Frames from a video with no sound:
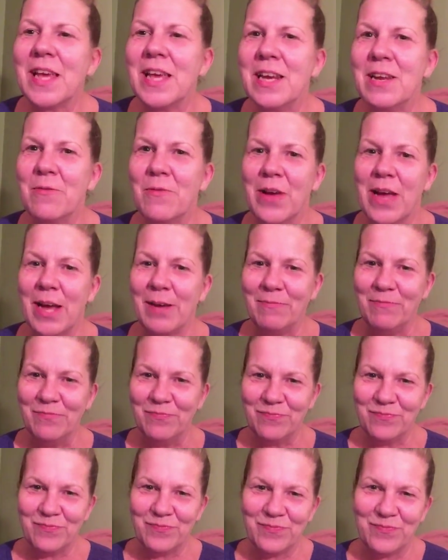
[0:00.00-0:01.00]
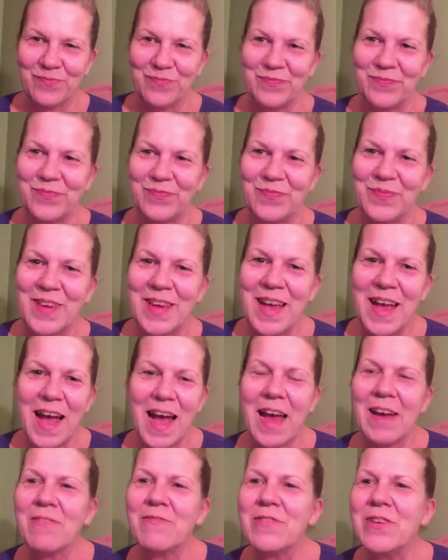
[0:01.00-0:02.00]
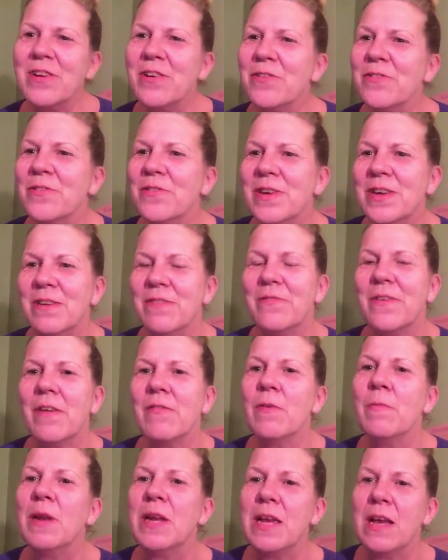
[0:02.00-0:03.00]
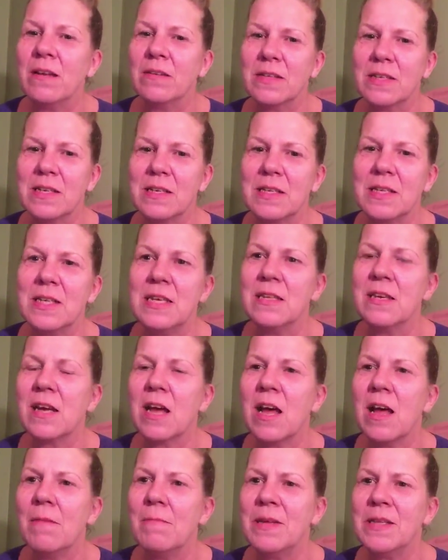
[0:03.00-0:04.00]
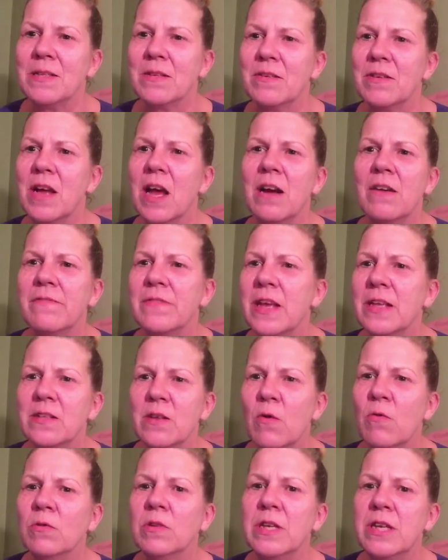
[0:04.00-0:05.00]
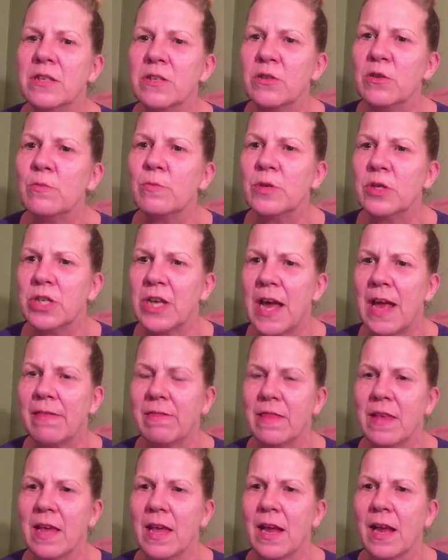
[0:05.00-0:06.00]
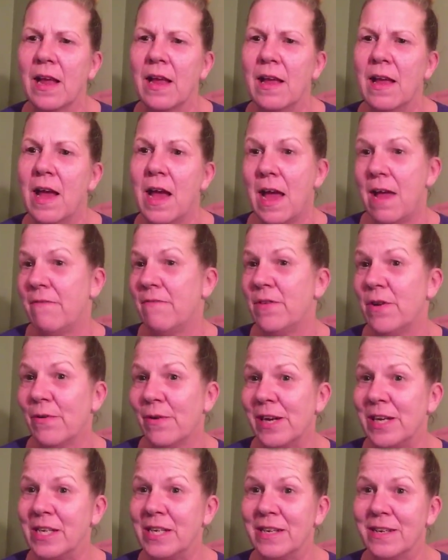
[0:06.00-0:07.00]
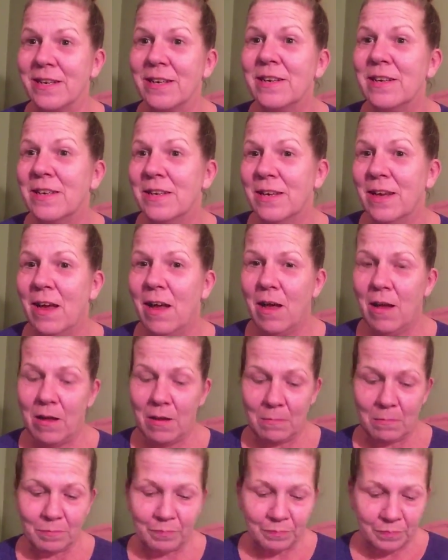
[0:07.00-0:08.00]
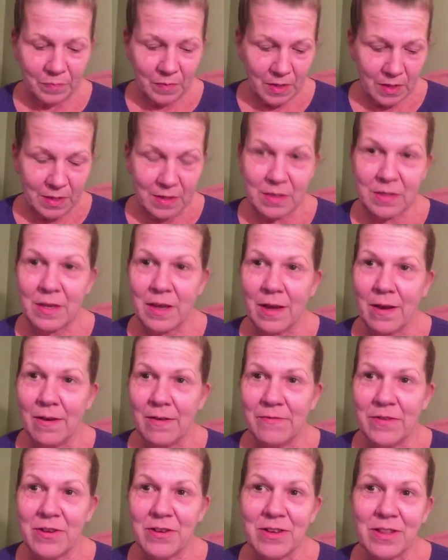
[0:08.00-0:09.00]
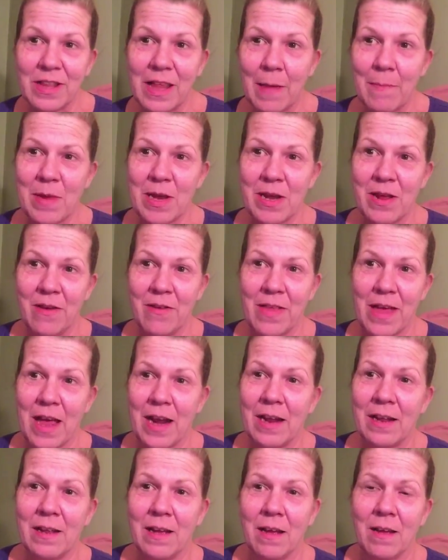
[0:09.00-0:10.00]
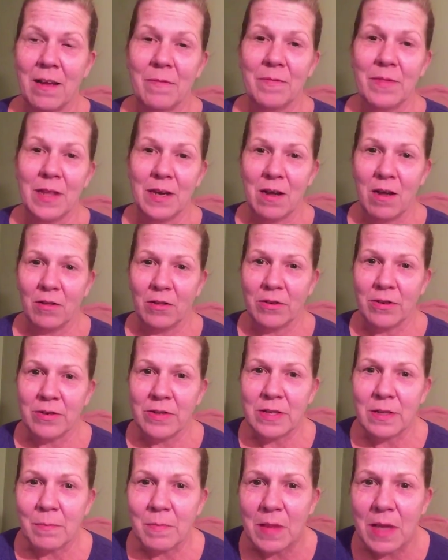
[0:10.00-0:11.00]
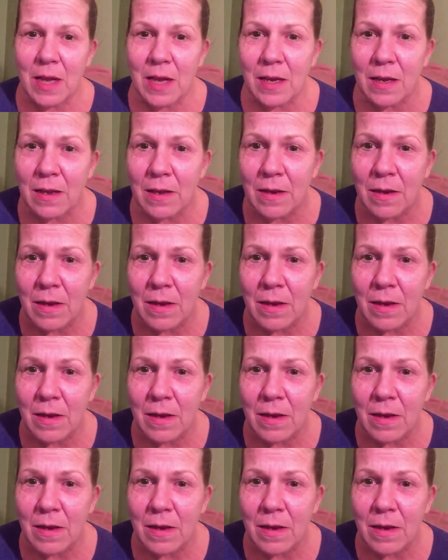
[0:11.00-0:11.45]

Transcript: Anyway, I don't know if everybody else can see the comments or not, or if that's only a super chat thing. I have no idea. So if you could let me know that, then I'll learn something.